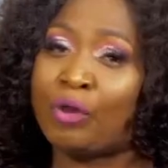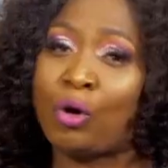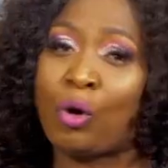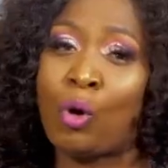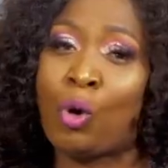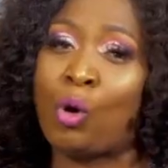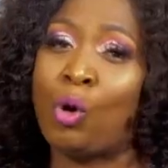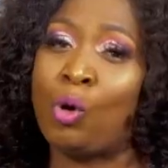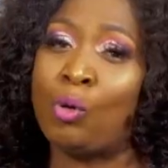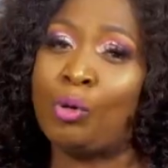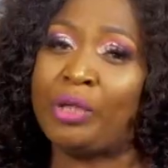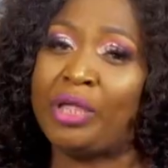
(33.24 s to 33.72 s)
the
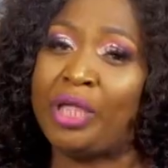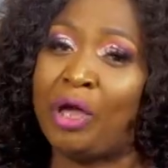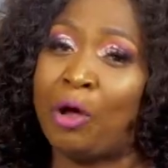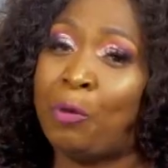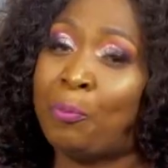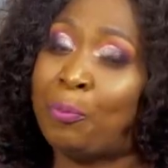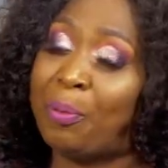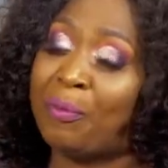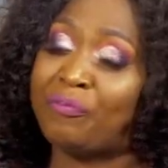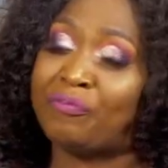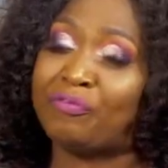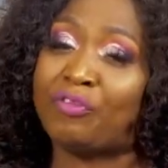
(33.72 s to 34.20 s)
whole
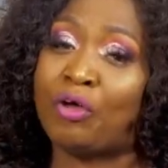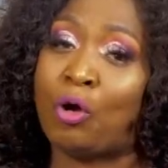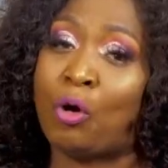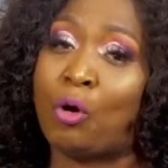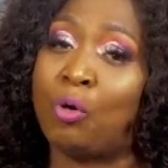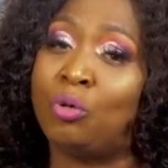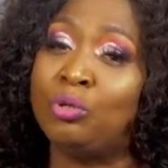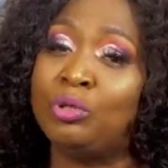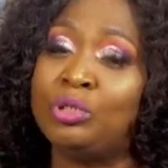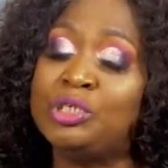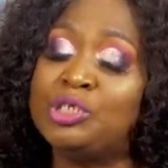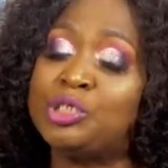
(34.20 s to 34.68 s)
help of the
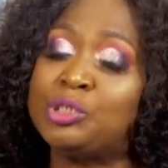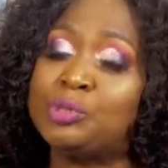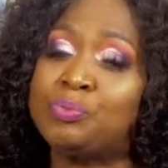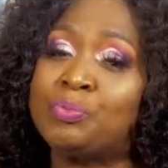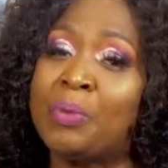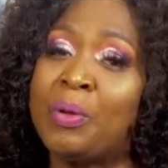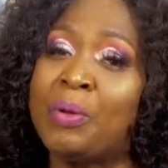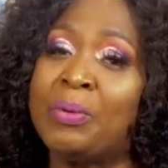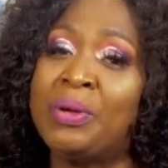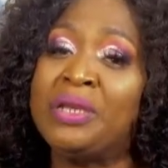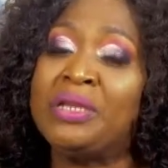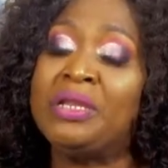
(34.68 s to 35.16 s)
Holy
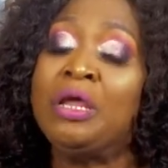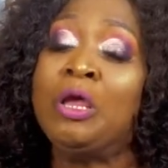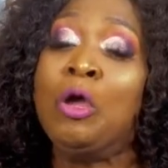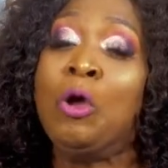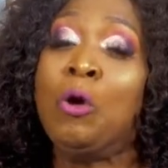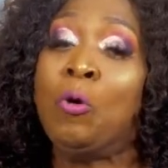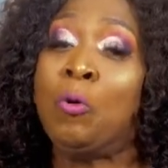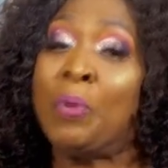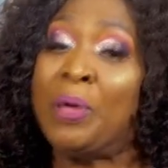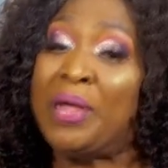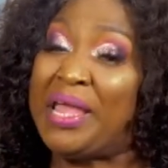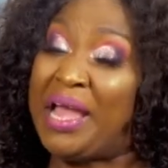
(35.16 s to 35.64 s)
Spirit,
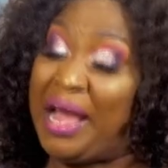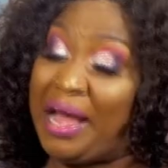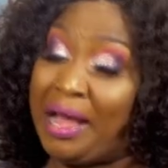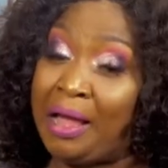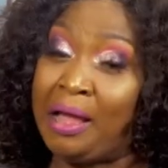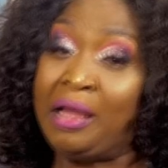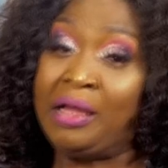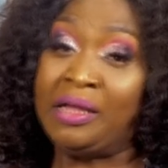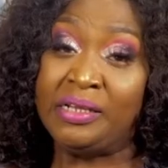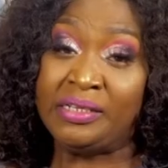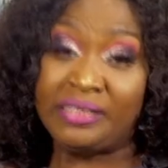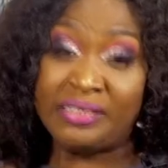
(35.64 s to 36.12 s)
we
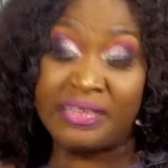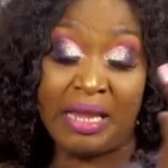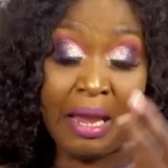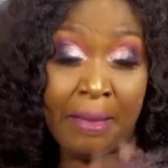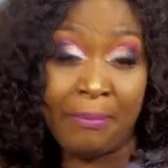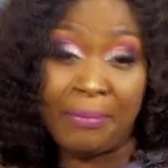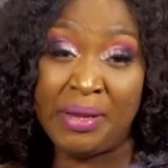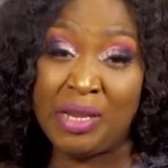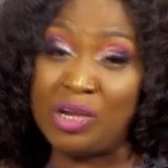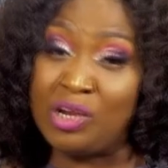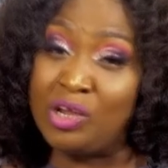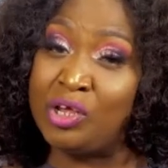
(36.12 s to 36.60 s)
are
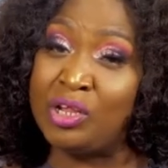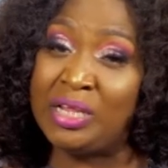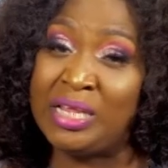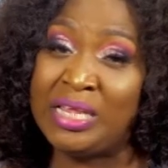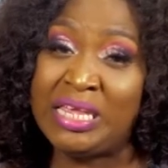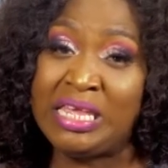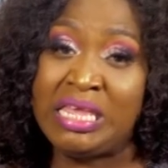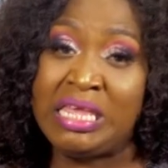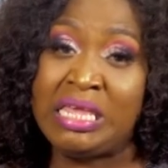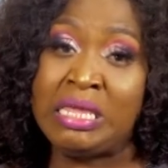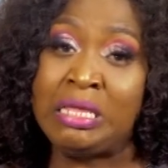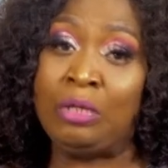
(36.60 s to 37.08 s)

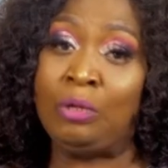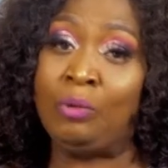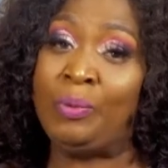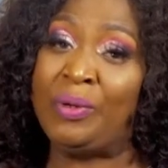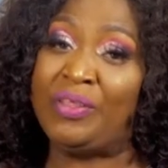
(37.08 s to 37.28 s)
terminally ill.